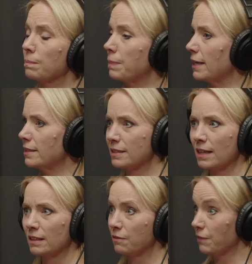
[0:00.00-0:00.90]
based
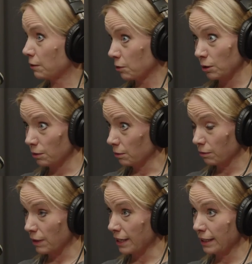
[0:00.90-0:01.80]
on the federal
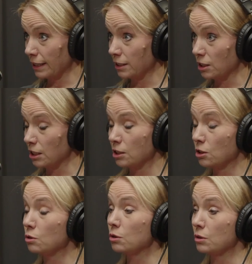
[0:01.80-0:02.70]
regulations,
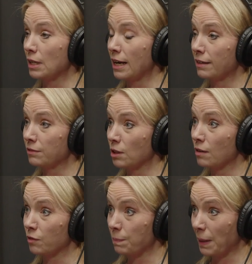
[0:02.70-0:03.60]
you do not have to
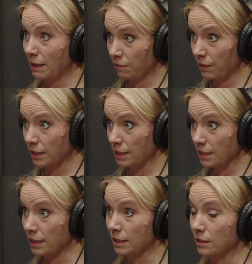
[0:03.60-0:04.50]
offer
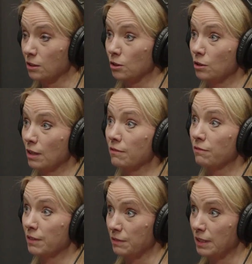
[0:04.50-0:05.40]
benefits until you have
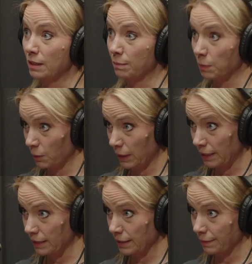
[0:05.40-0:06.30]
50
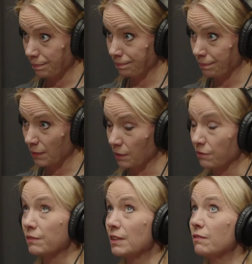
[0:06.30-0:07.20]
employees,
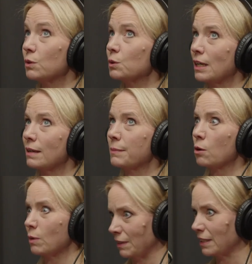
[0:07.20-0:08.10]
50 full-time
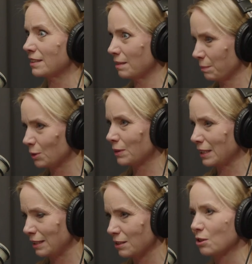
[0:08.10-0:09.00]
equivalent
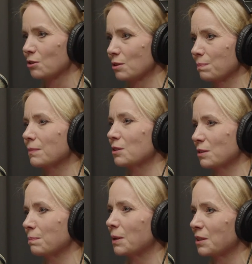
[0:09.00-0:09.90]
employees. Okay. So there's
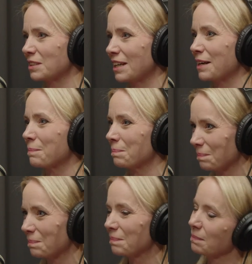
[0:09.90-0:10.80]
some part-time
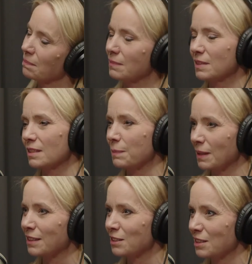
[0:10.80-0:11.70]

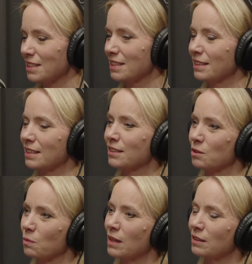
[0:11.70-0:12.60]
stipulations in there
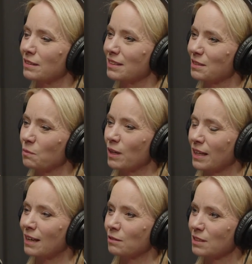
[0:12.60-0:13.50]
as well as what
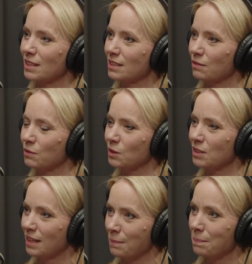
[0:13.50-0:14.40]
counts as a
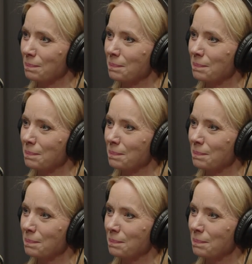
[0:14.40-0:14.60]
full-time.